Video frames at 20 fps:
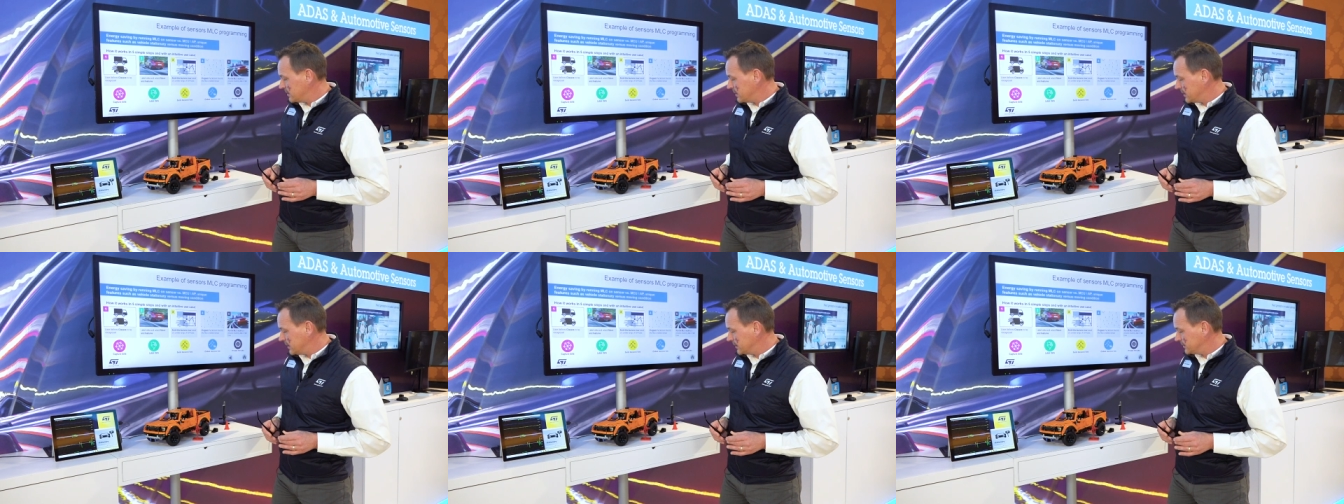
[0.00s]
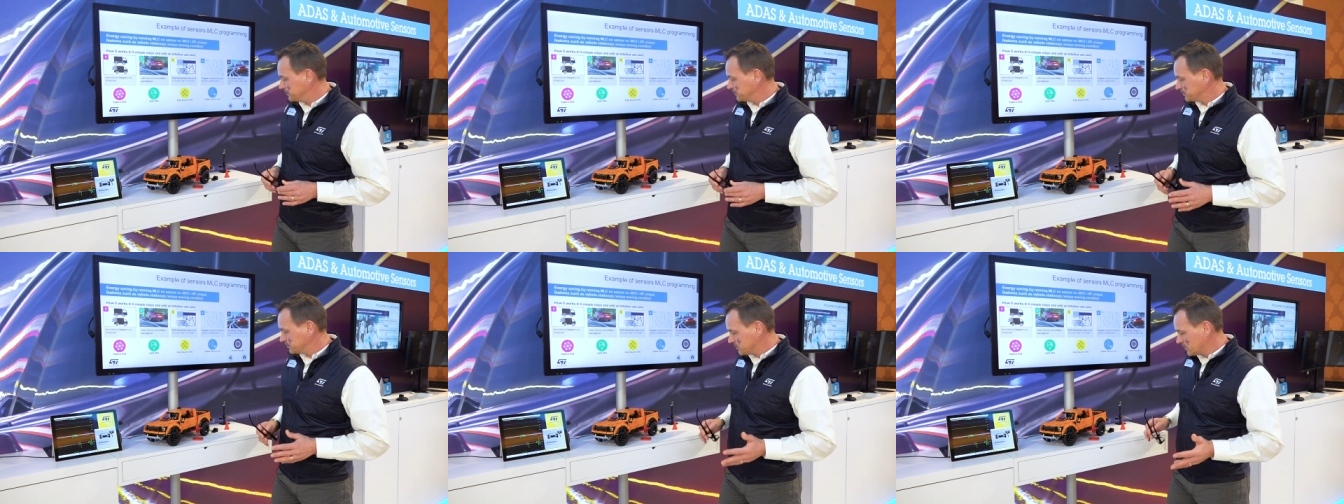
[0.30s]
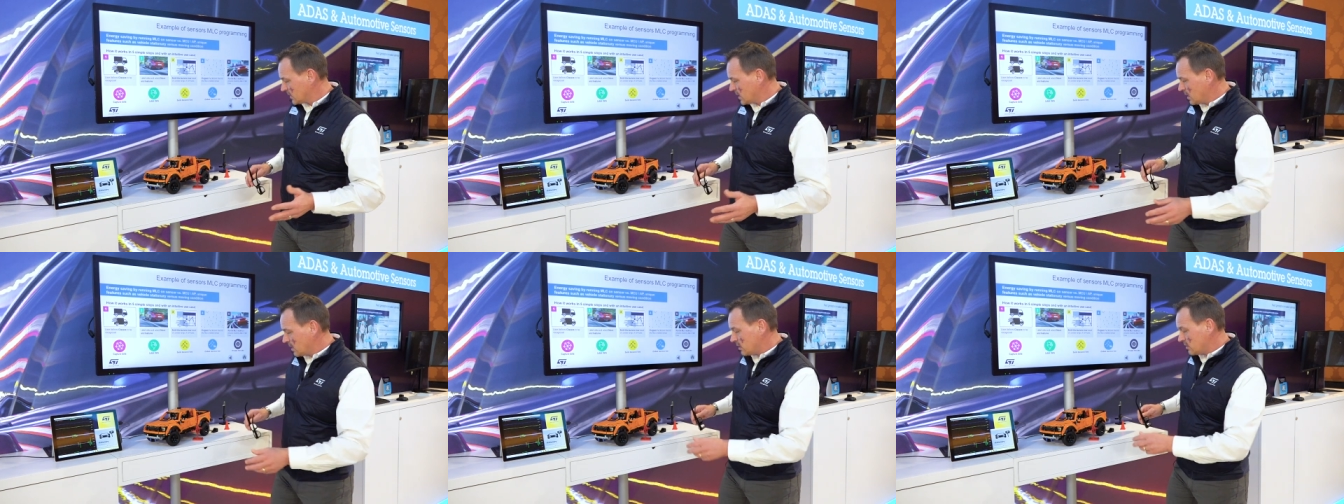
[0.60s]
um,
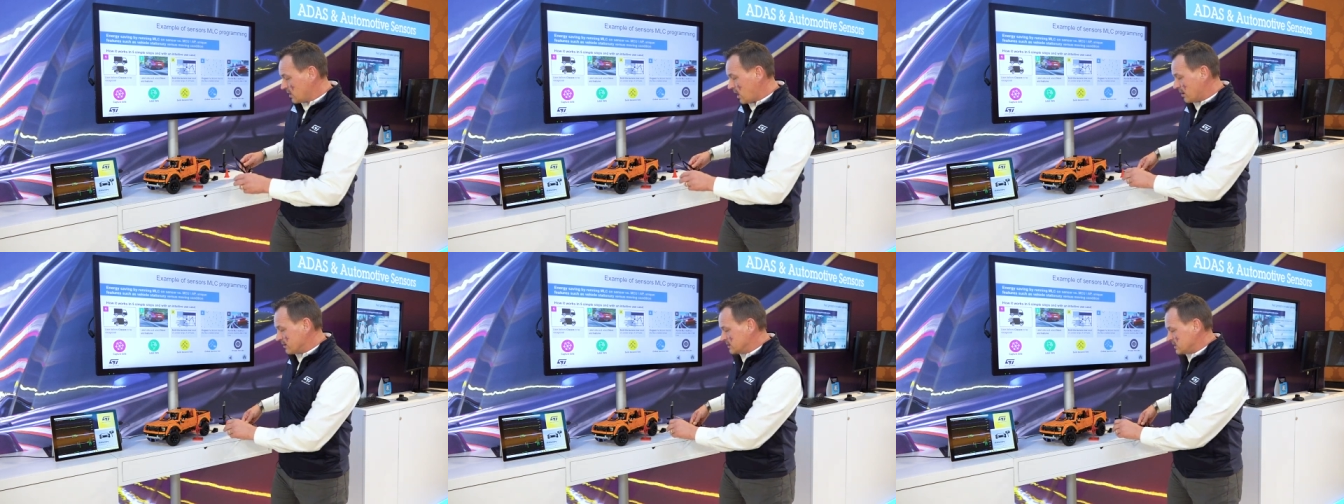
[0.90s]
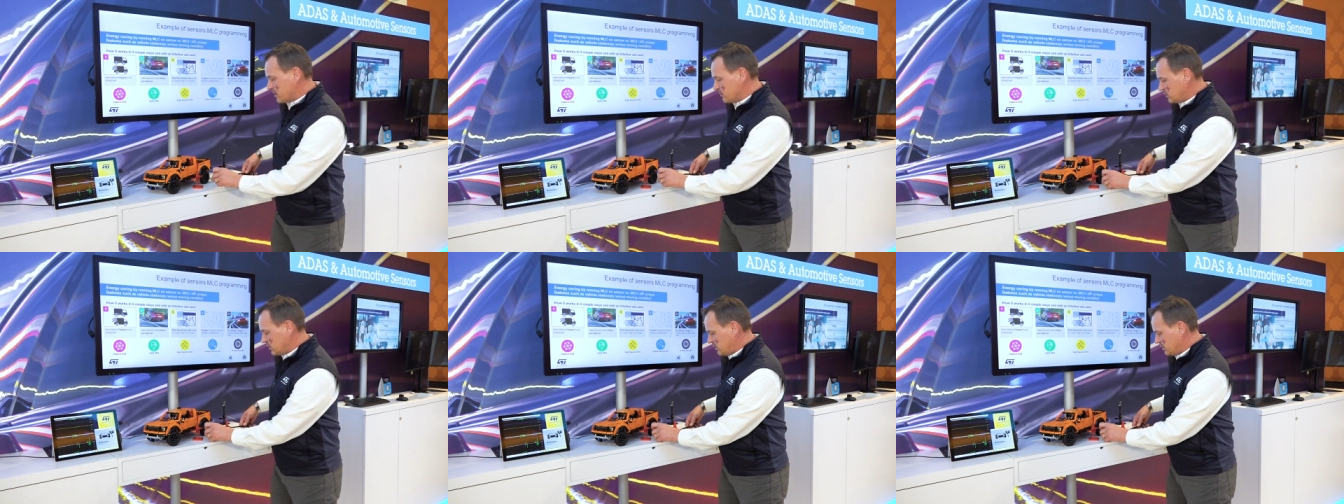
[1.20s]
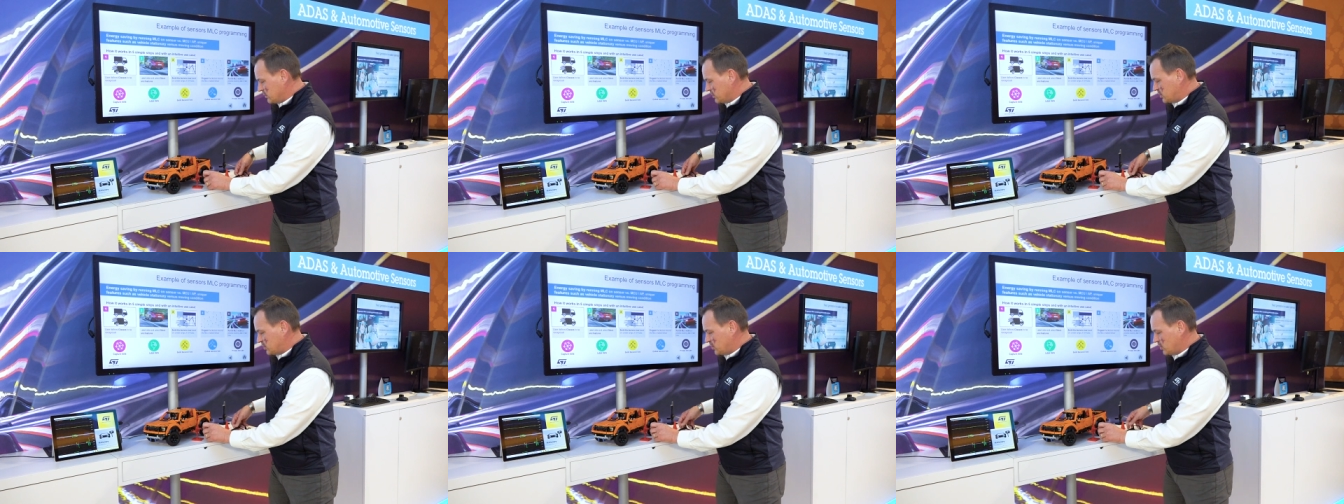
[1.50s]
our demo
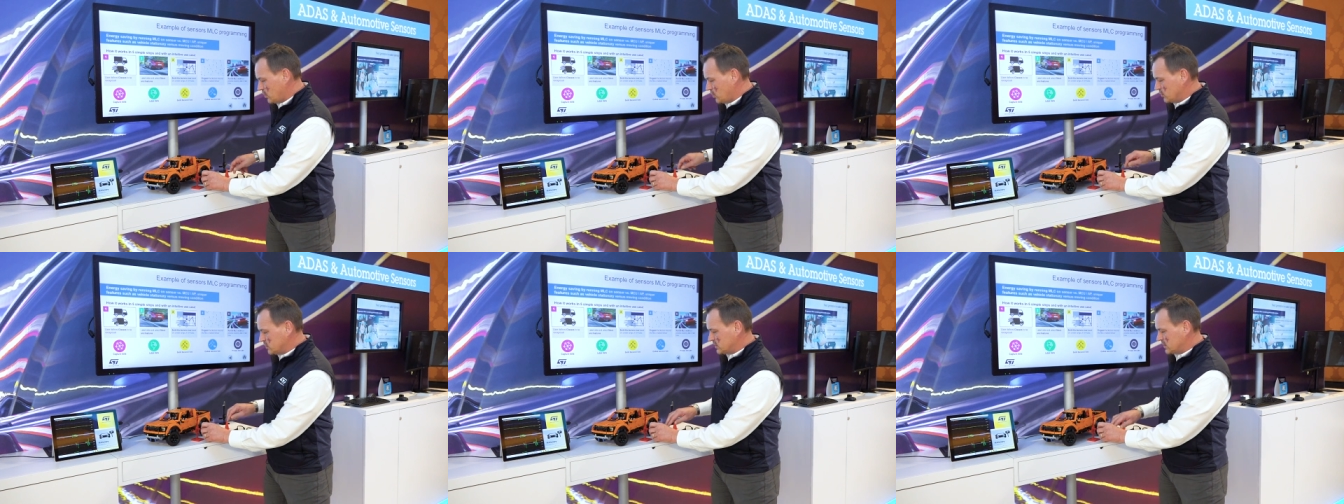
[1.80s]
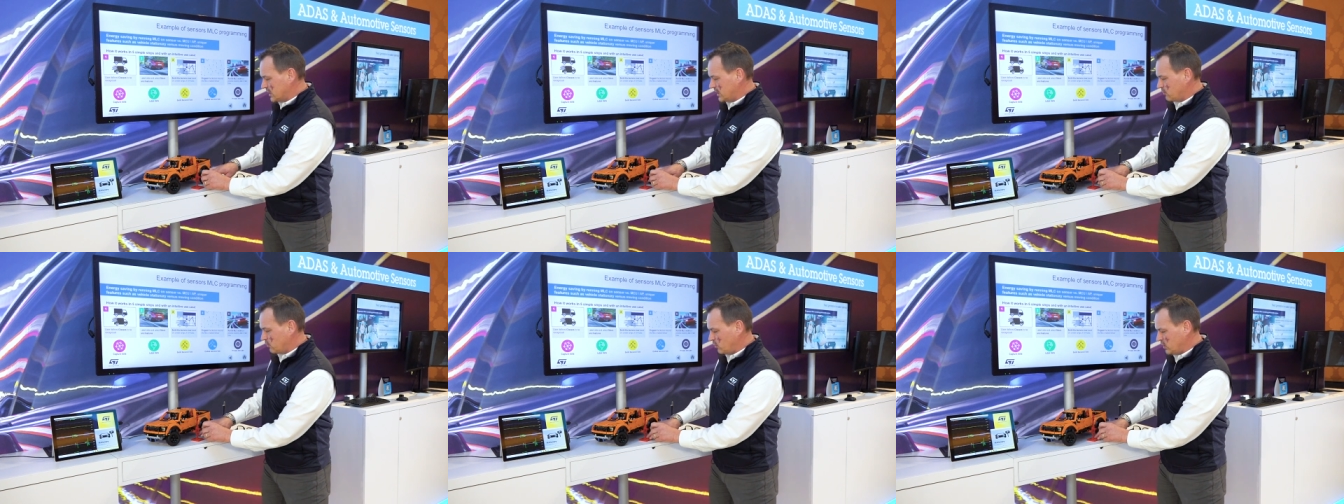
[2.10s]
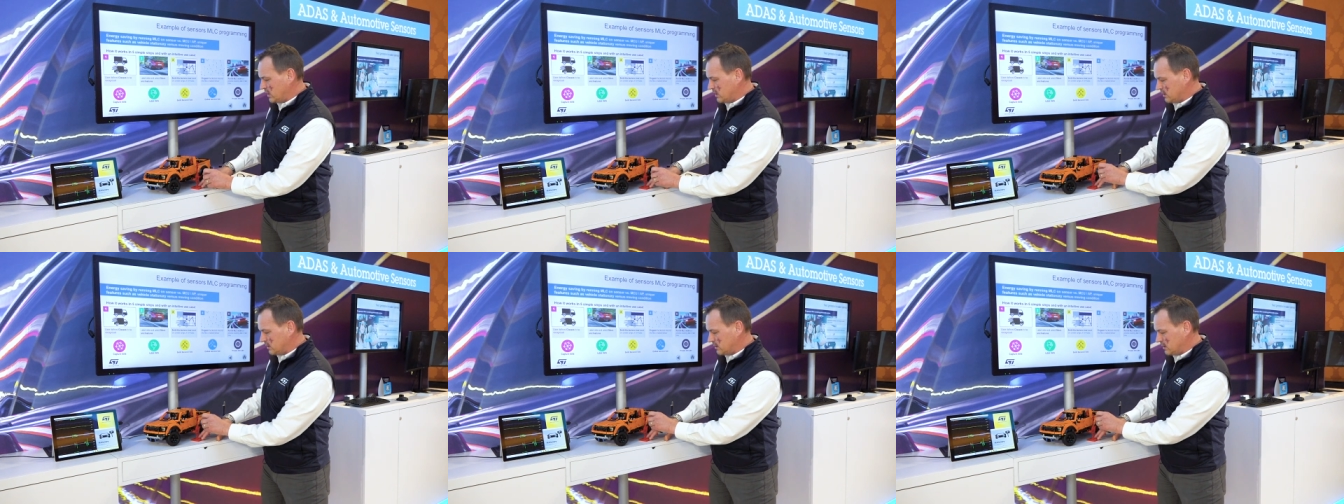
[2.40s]
here shows that
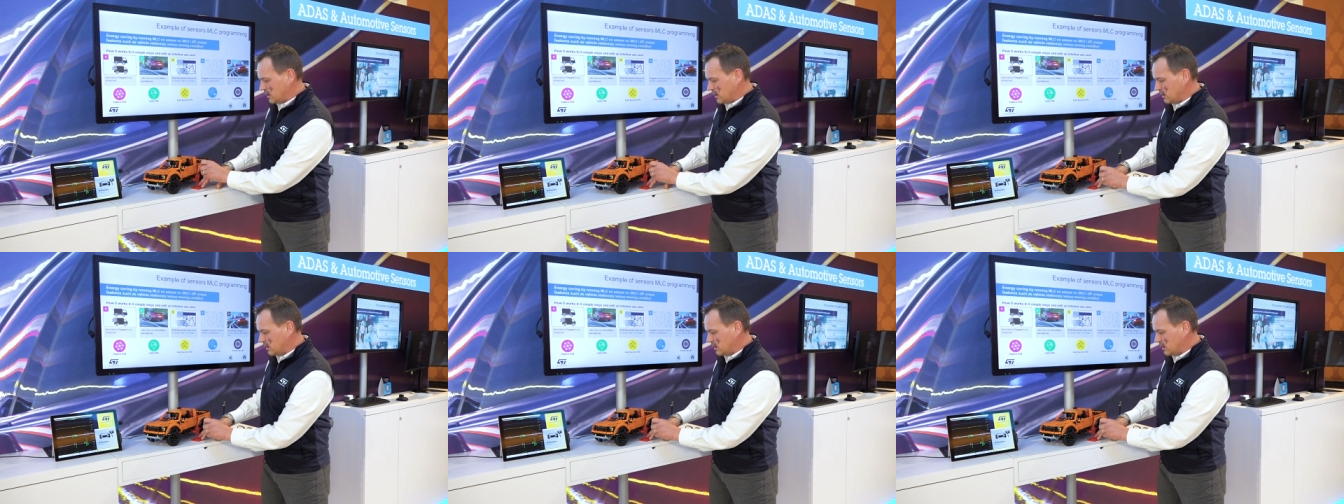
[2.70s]
we can,